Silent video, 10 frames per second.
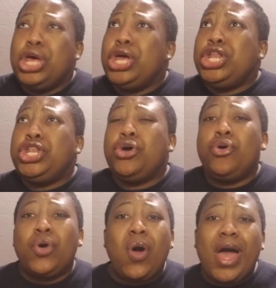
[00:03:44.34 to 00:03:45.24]
No
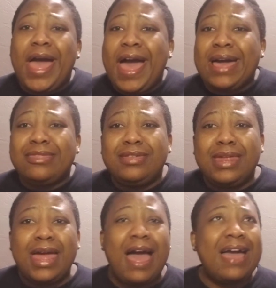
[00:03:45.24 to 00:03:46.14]
car
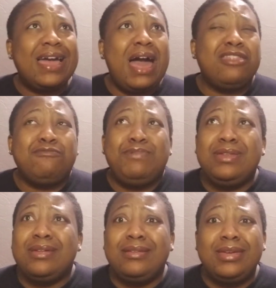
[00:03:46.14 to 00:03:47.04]
accident. I got
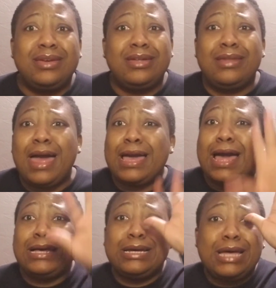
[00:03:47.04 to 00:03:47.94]
speeding ticket like
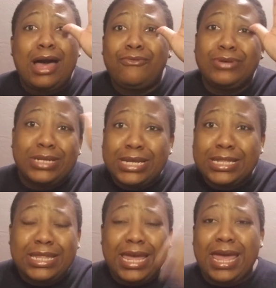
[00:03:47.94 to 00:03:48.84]
I could count with
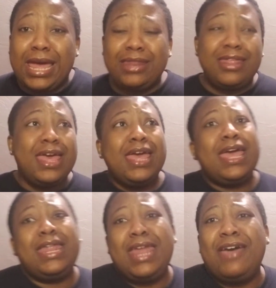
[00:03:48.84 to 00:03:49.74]
this hand.
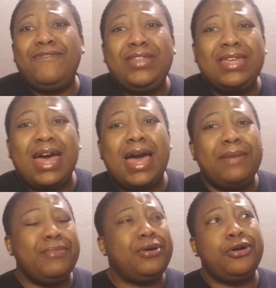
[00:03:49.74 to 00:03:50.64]
And every
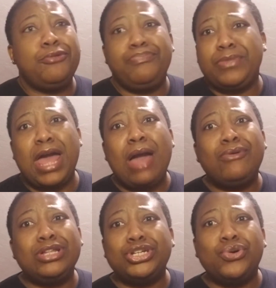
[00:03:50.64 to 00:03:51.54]
time I
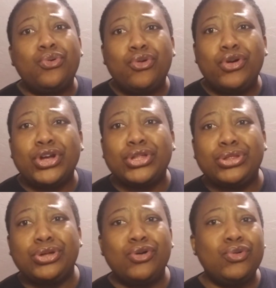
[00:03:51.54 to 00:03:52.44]
went to court,
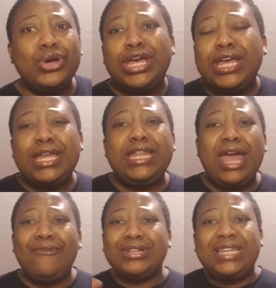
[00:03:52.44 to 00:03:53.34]
so they
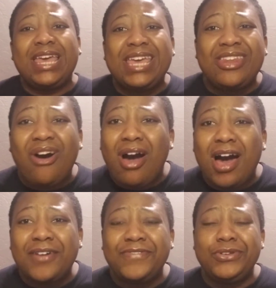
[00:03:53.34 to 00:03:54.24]
would take it
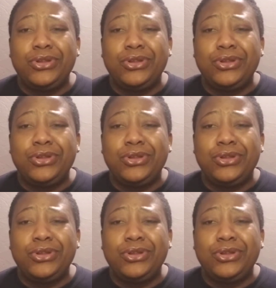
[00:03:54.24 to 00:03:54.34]
off.